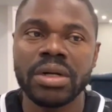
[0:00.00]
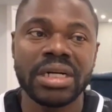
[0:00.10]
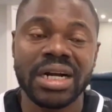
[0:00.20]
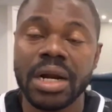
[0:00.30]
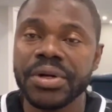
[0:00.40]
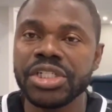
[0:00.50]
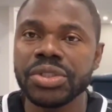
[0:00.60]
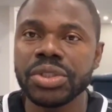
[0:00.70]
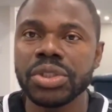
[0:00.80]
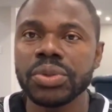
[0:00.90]
I want to
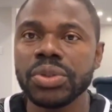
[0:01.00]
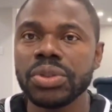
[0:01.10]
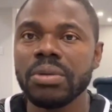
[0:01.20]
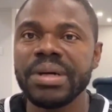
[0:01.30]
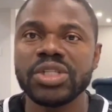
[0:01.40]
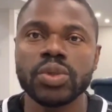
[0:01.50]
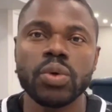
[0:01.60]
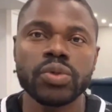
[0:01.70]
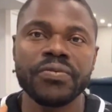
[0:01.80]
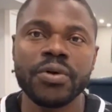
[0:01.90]
encourage you to do your
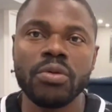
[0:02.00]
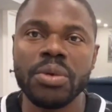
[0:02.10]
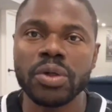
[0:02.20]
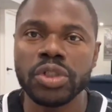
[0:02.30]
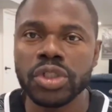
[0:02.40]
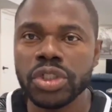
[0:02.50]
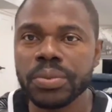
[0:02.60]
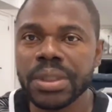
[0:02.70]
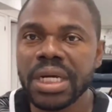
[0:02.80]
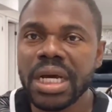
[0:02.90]
best to also follow me on
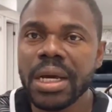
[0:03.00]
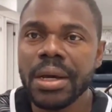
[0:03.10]
YouTube,